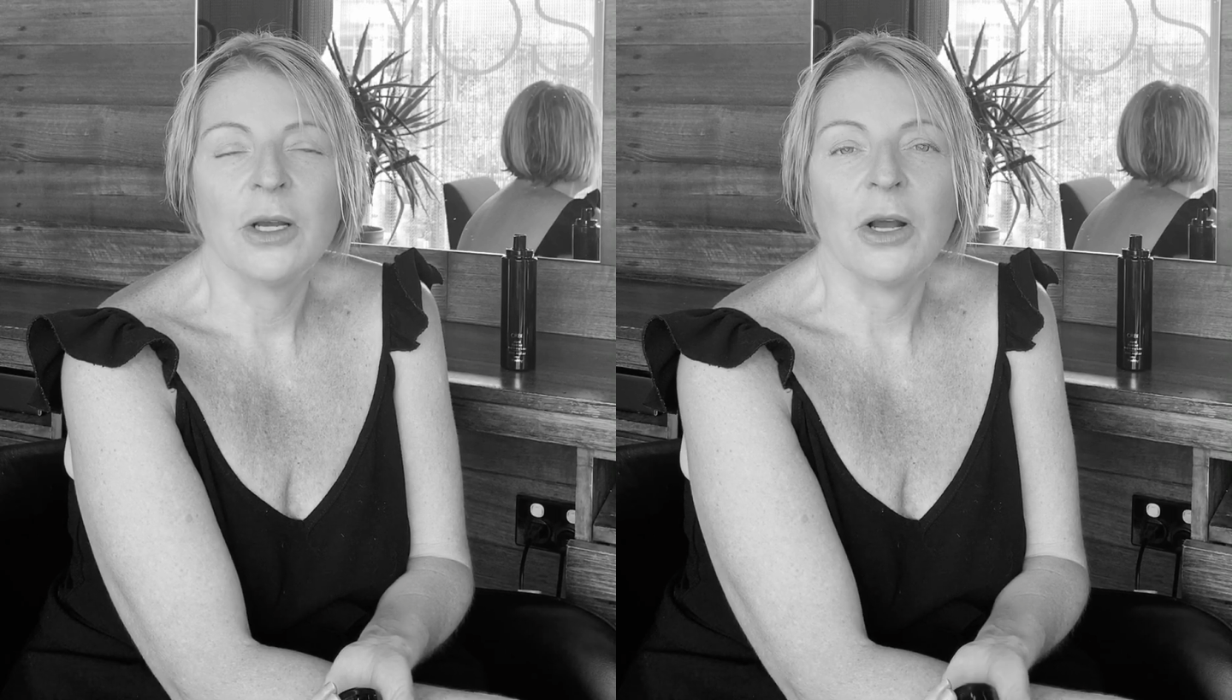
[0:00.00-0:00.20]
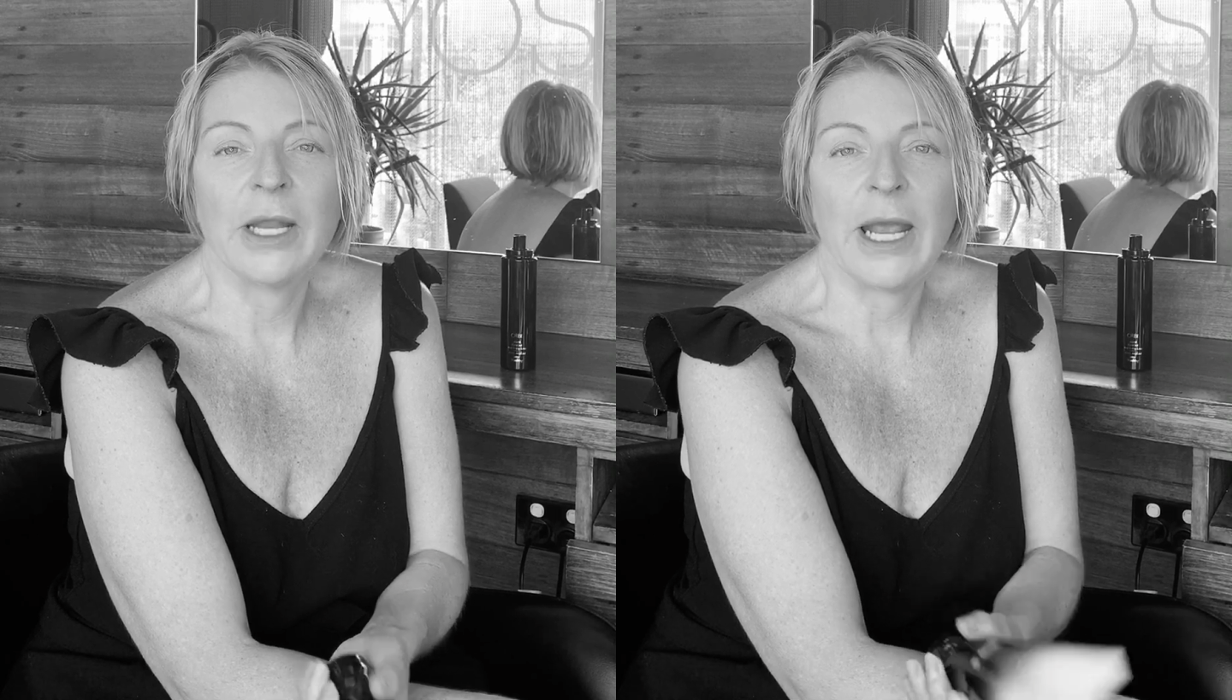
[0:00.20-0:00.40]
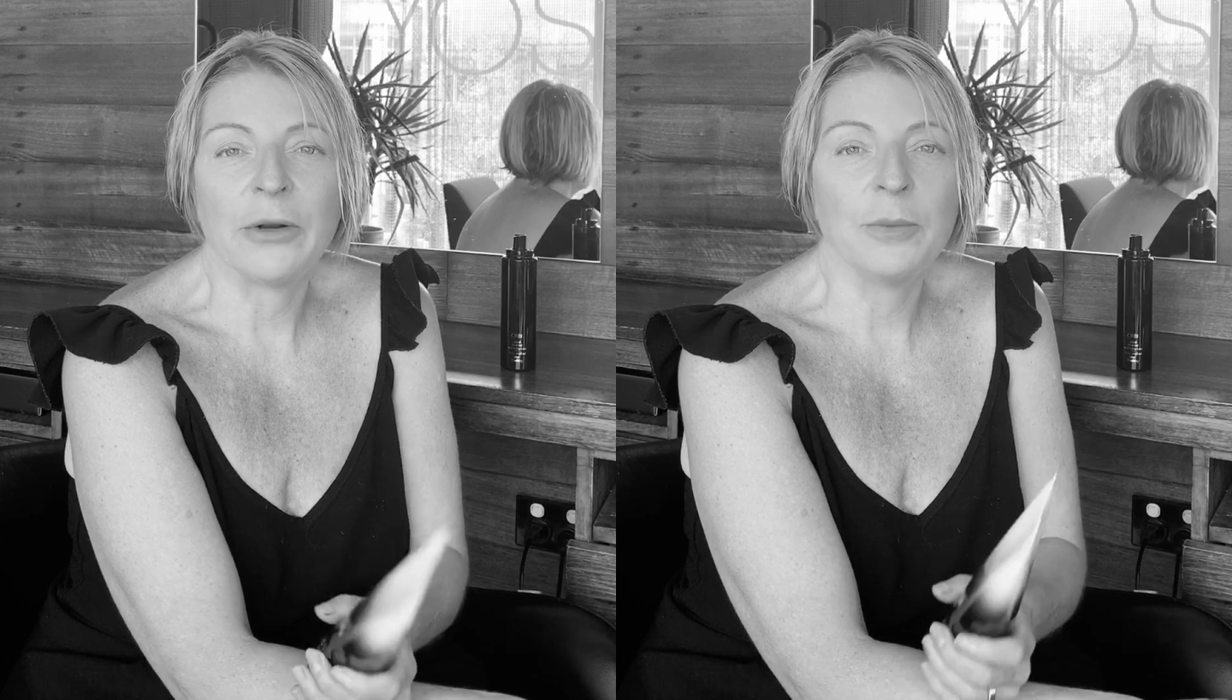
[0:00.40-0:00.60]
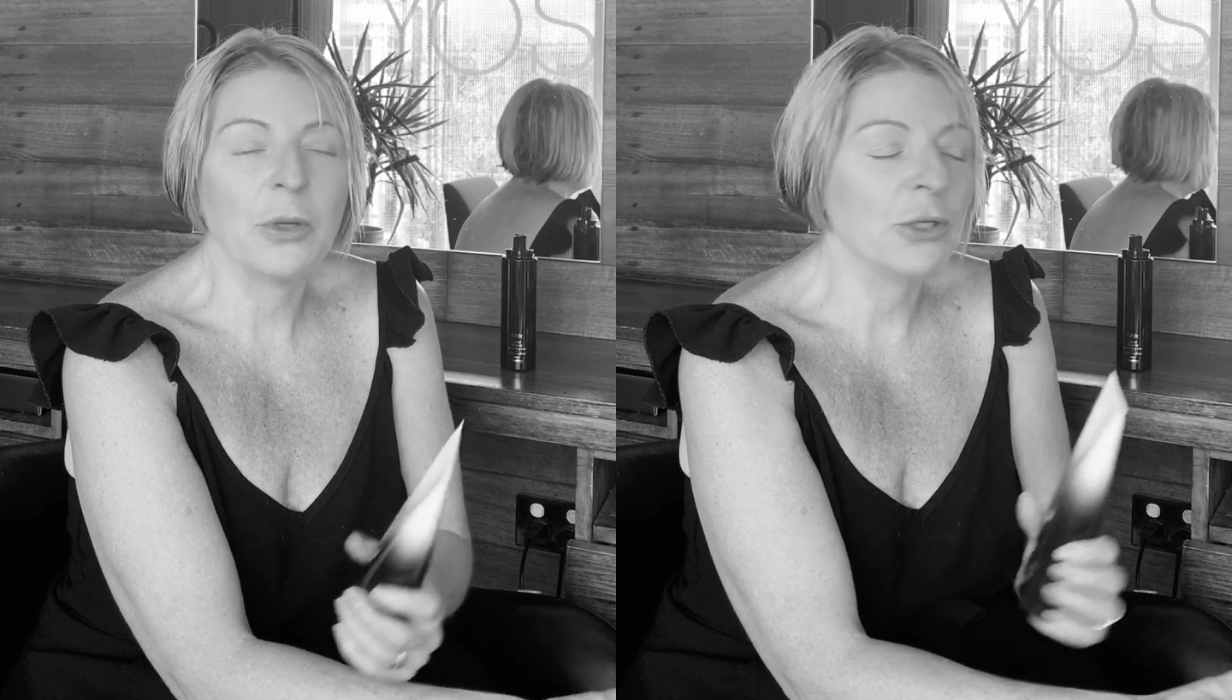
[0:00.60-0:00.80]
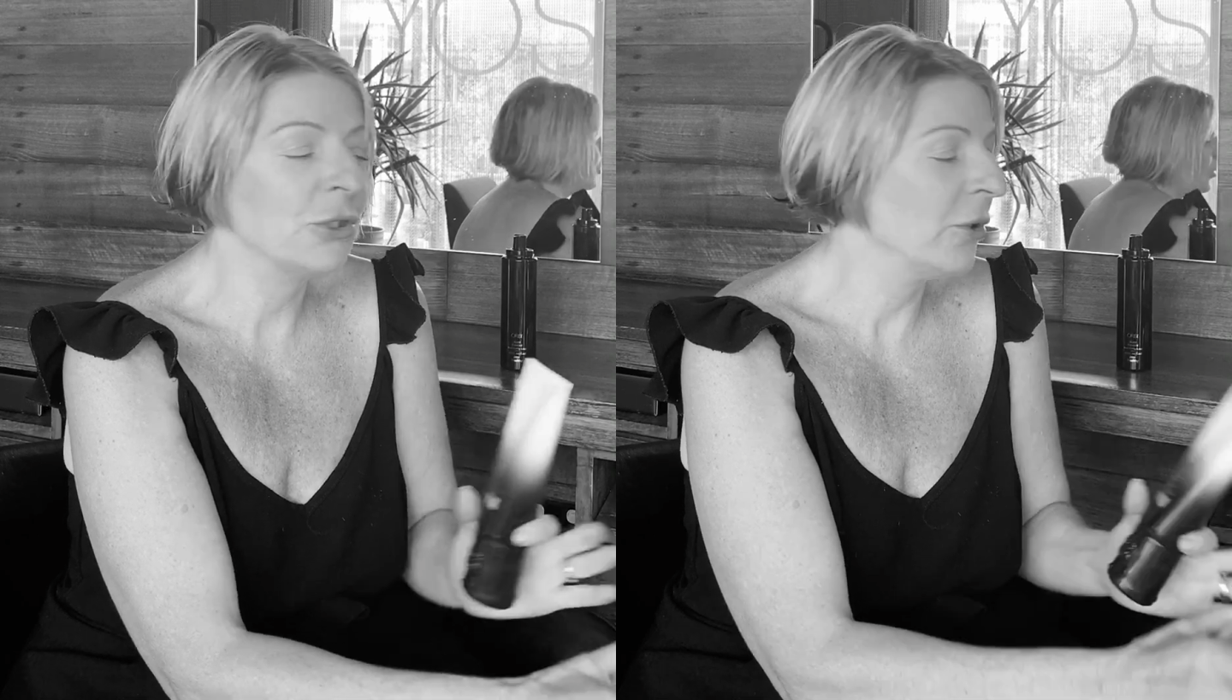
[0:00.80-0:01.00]
on how to
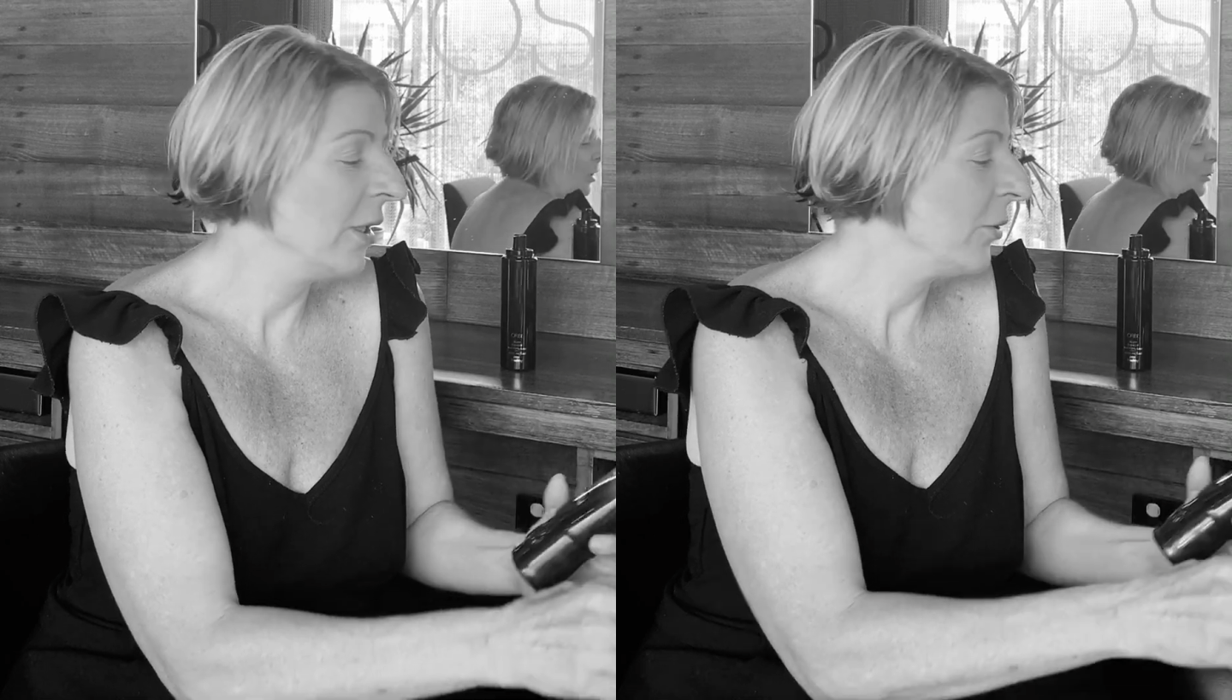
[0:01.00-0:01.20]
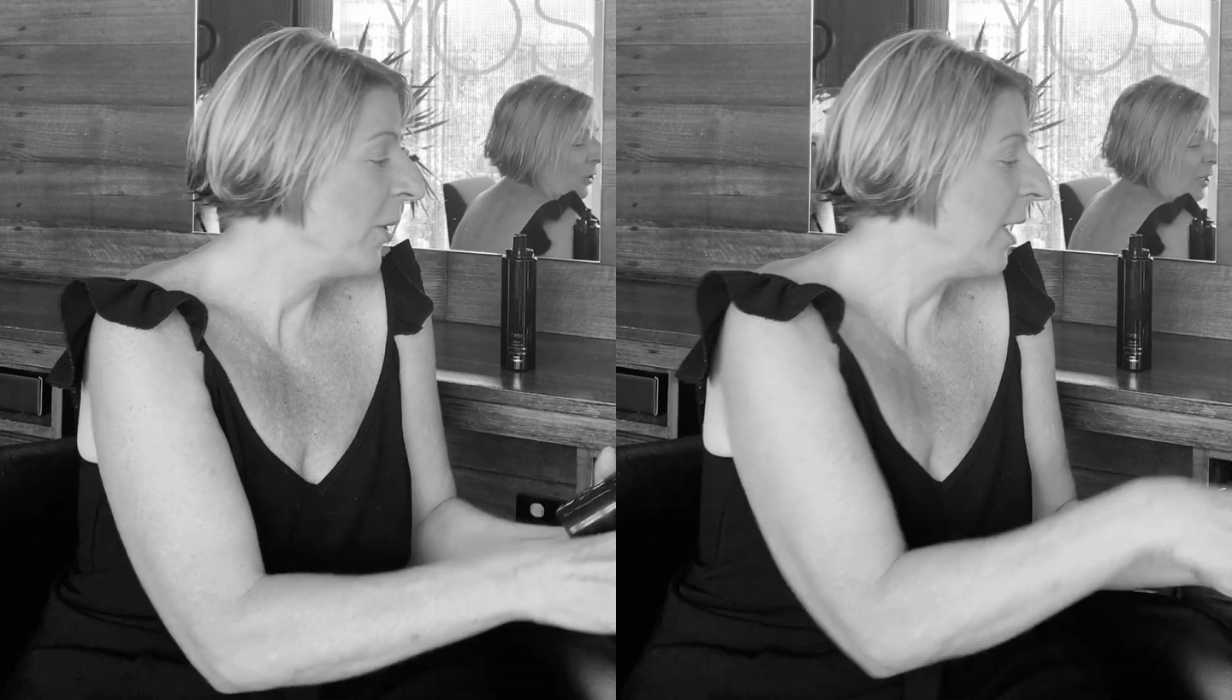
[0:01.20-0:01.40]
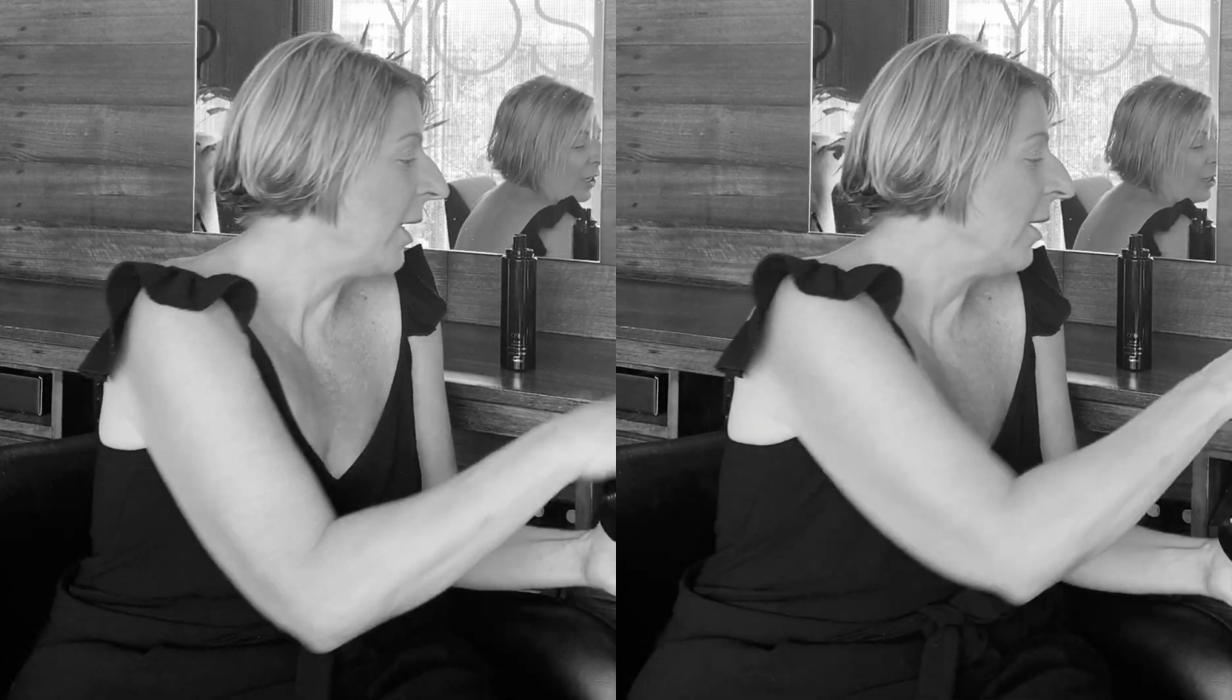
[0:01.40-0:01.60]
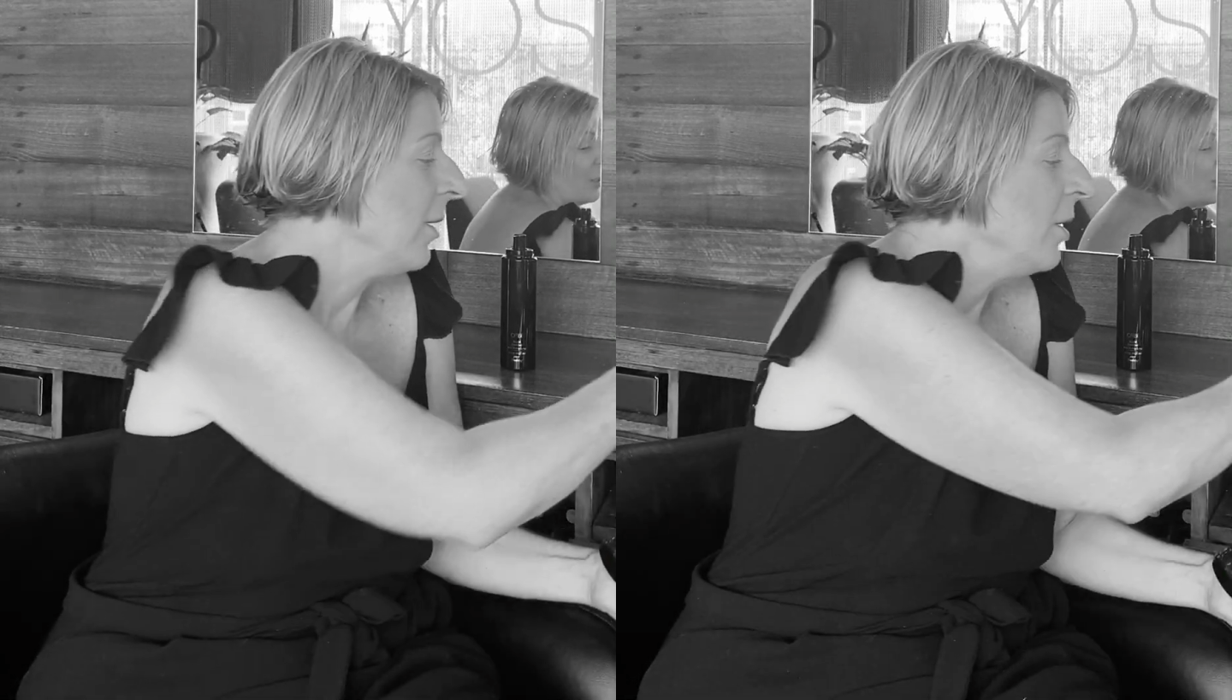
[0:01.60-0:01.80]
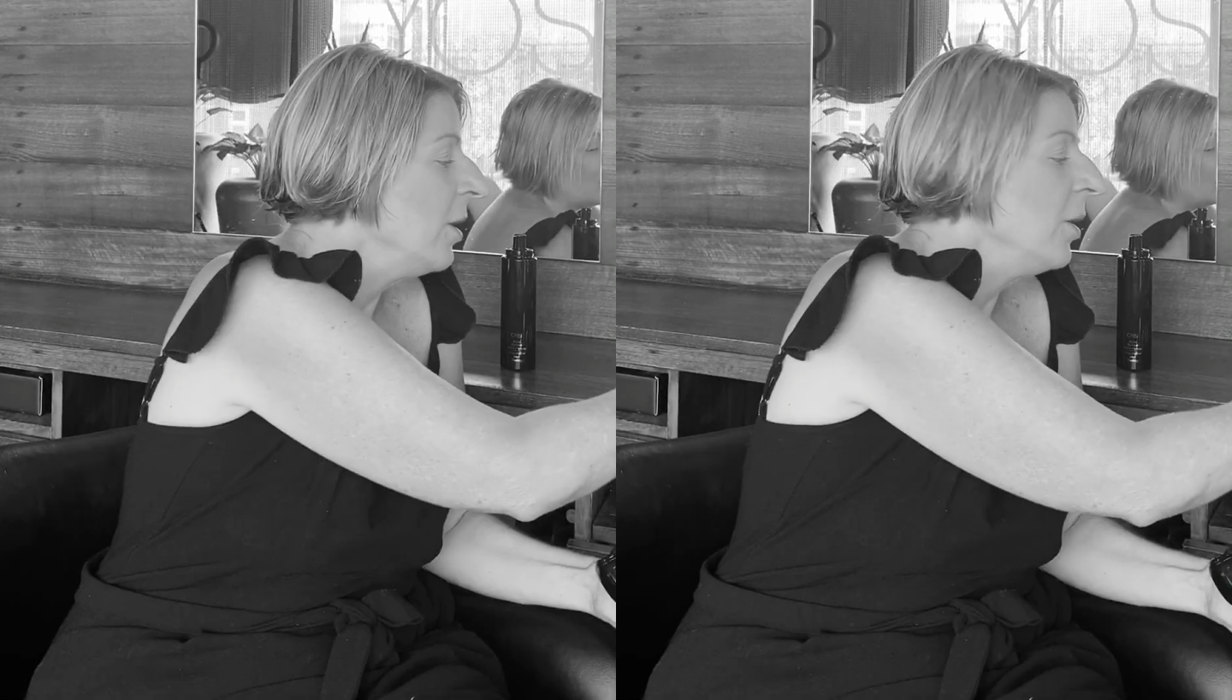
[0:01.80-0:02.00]
blow dry your hair